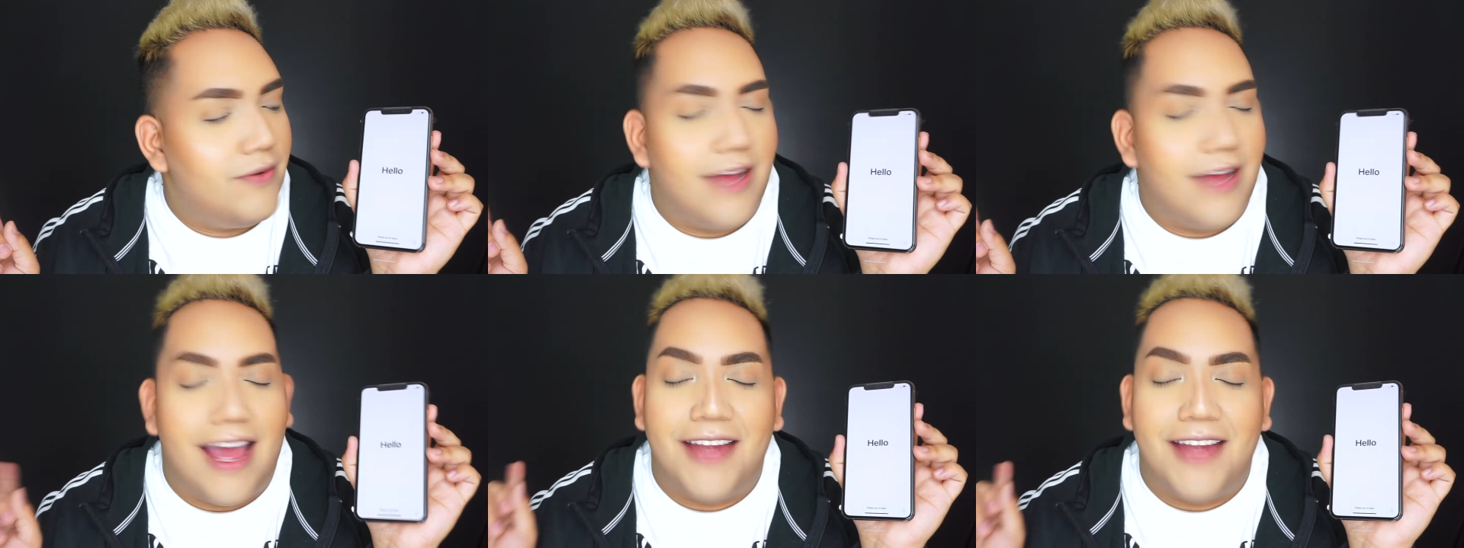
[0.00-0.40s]

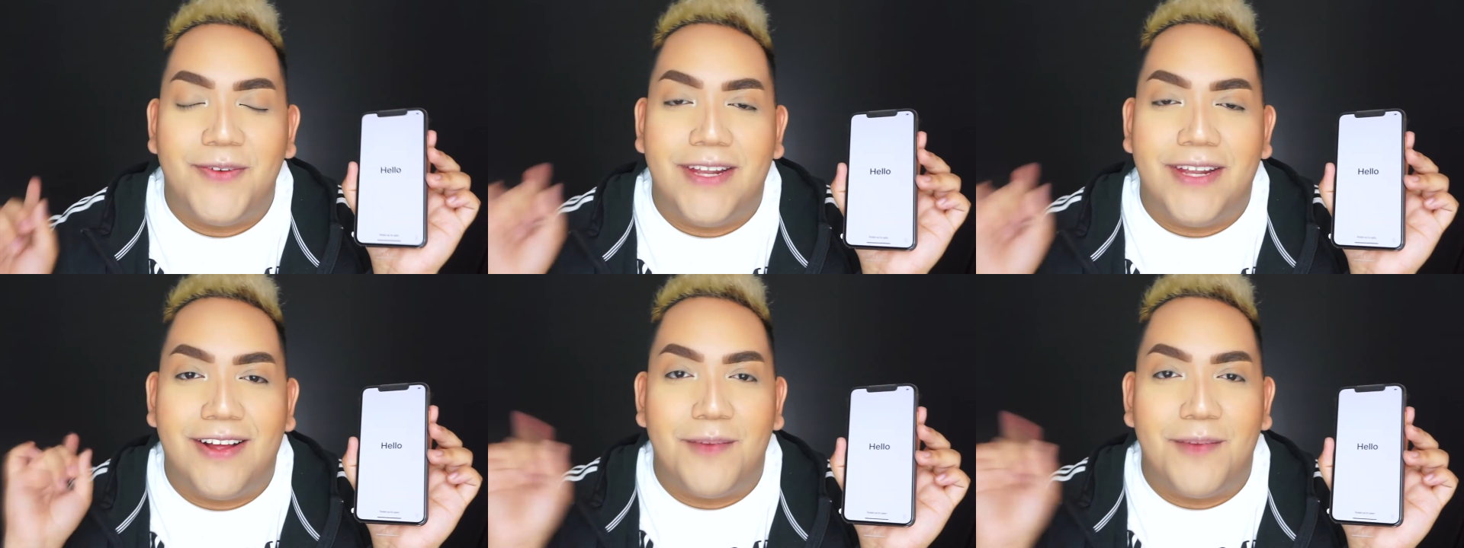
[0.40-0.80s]
I had to
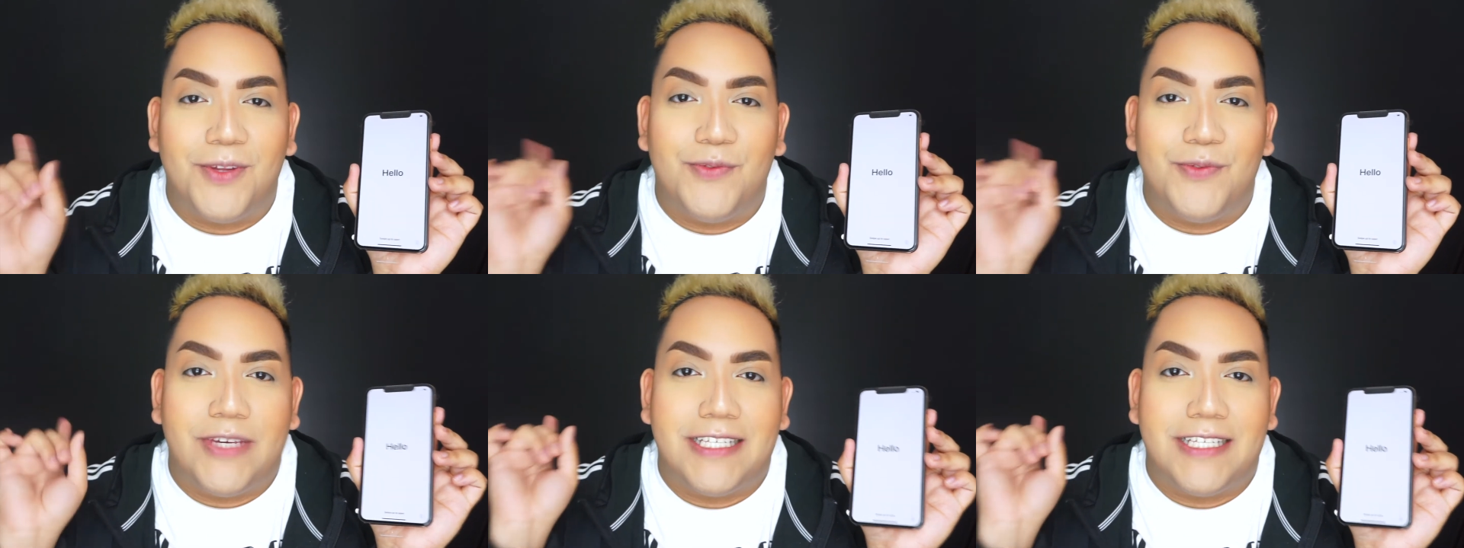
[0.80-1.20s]
wait a couple
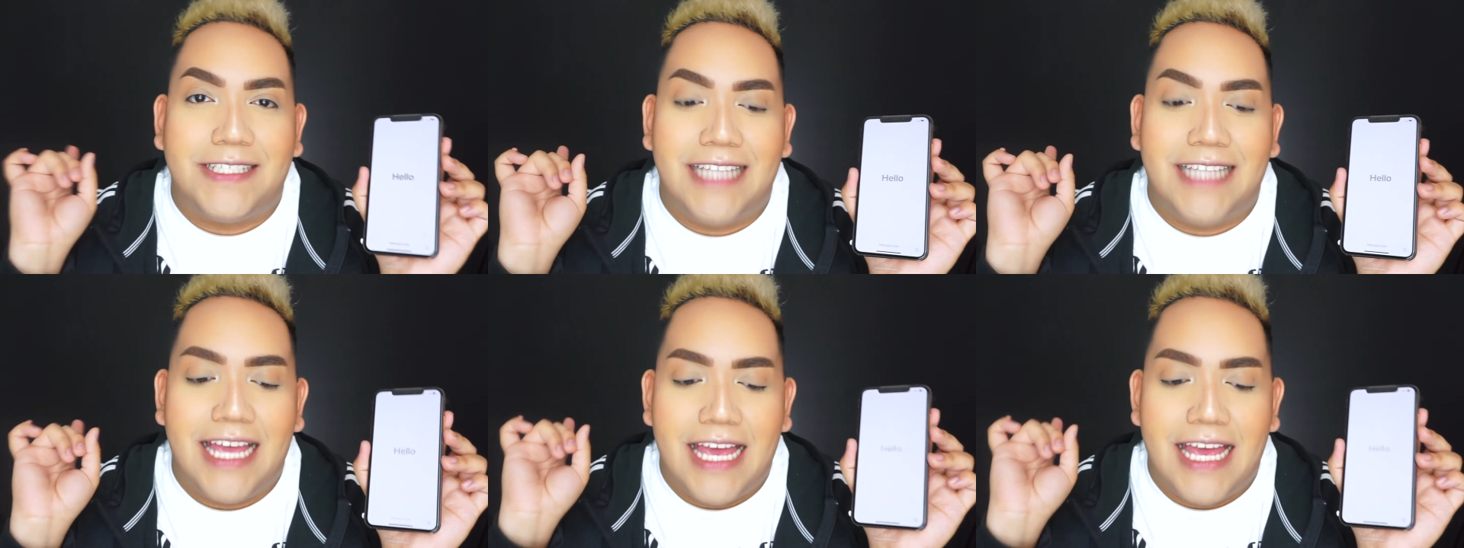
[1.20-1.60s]
of weeks
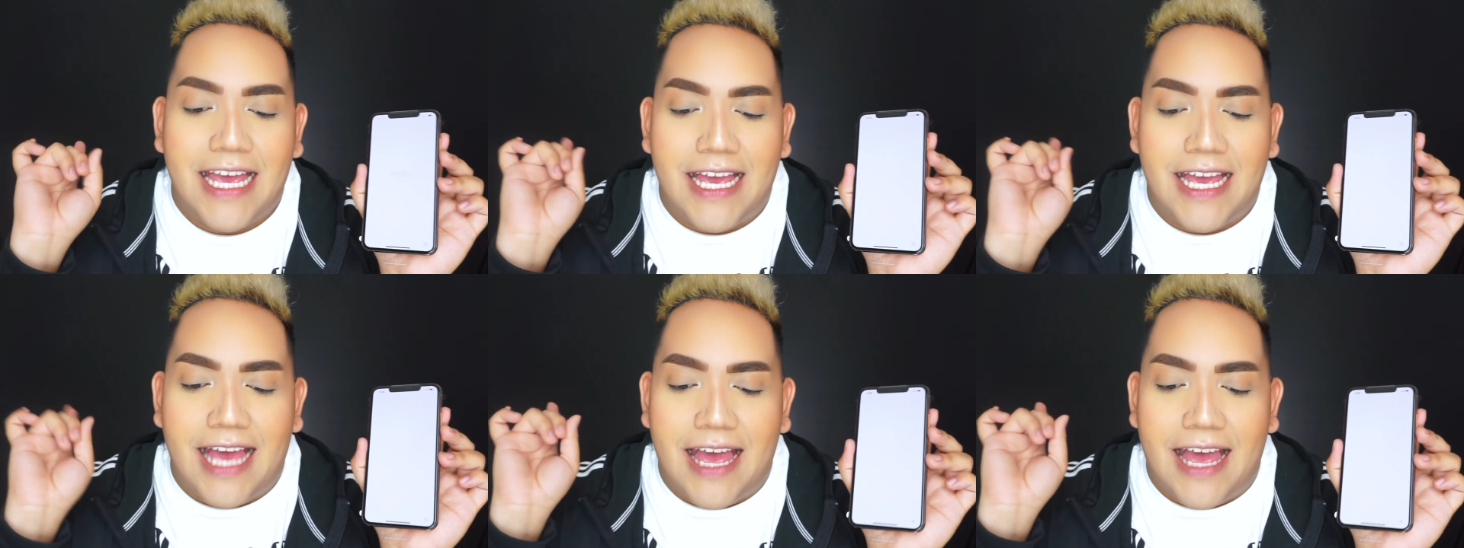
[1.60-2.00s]

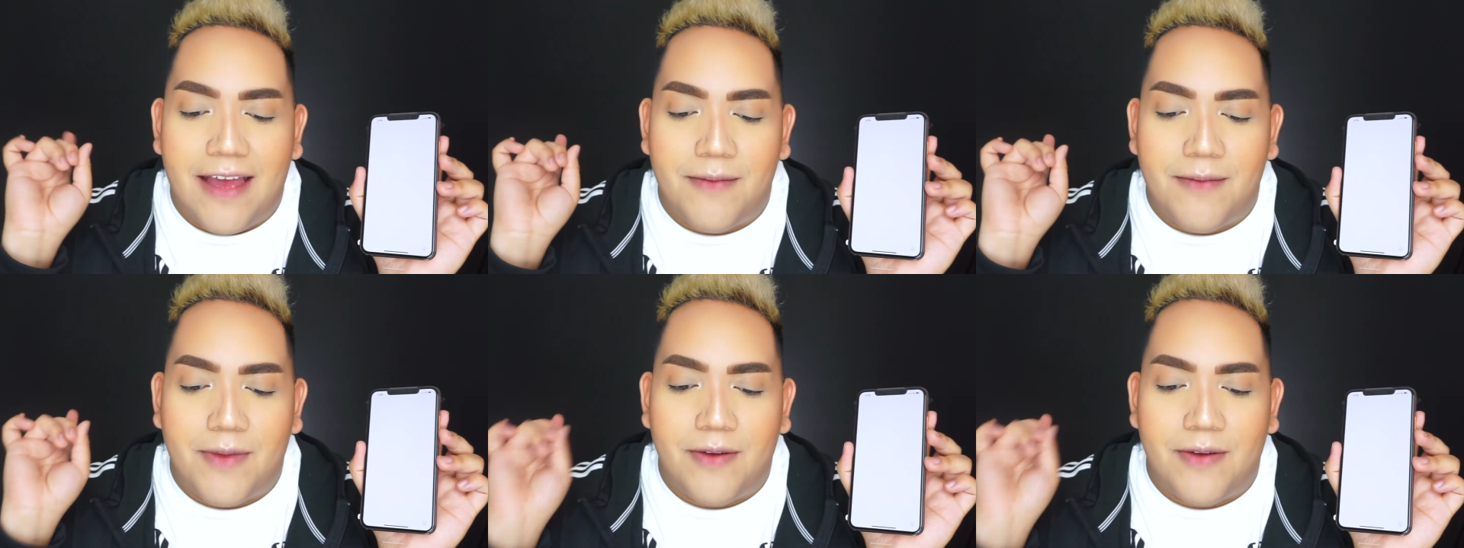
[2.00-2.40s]

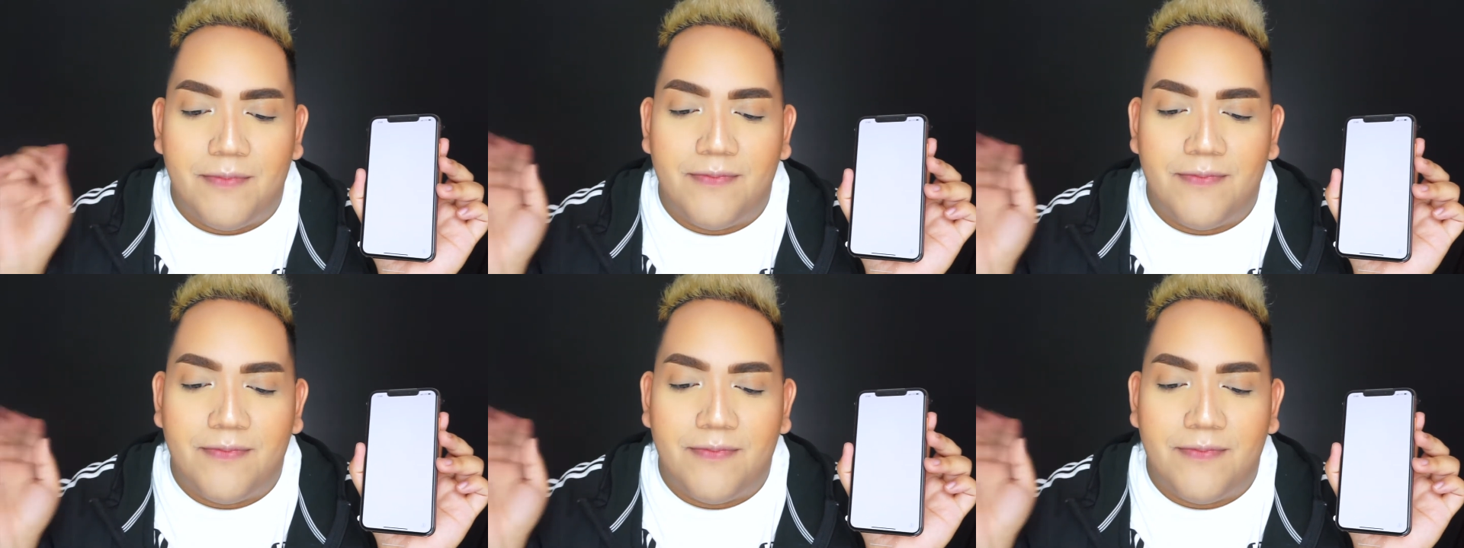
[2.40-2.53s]
um,